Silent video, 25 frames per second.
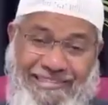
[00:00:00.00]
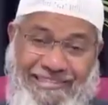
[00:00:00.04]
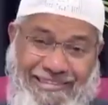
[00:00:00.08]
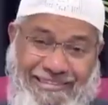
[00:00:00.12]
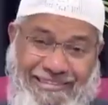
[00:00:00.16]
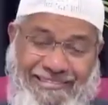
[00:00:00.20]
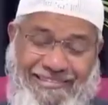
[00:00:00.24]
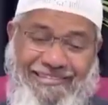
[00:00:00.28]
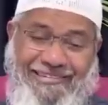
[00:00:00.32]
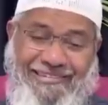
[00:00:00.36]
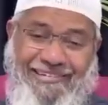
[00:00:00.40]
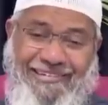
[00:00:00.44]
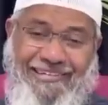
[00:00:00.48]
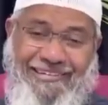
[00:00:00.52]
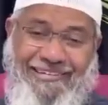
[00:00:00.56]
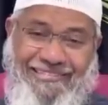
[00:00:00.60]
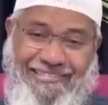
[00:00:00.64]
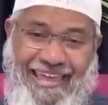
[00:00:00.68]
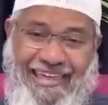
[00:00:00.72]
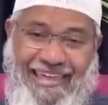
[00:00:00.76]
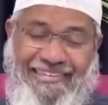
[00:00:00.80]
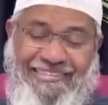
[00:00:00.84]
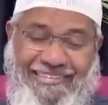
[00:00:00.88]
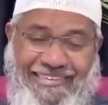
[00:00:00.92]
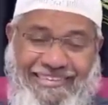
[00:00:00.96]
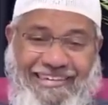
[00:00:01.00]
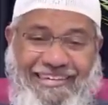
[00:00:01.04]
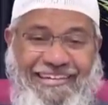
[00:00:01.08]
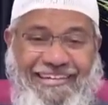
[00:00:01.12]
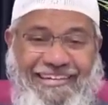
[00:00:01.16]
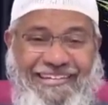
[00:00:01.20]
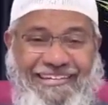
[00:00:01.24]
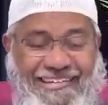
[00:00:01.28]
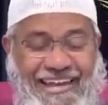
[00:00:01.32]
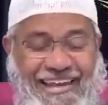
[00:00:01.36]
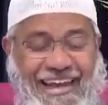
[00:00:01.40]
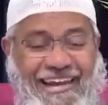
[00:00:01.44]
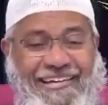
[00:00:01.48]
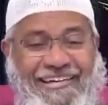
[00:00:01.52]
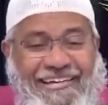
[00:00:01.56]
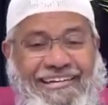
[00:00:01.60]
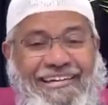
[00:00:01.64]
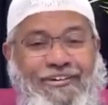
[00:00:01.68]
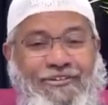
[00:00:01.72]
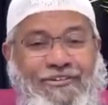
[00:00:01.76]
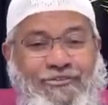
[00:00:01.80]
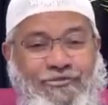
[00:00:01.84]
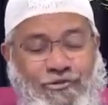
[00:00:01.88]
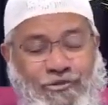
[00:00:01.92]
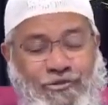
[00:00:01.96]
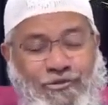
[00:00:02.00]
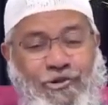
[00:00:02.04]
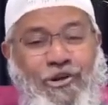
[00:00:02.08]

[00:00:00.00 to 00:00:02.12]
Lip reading: this, that these tactics do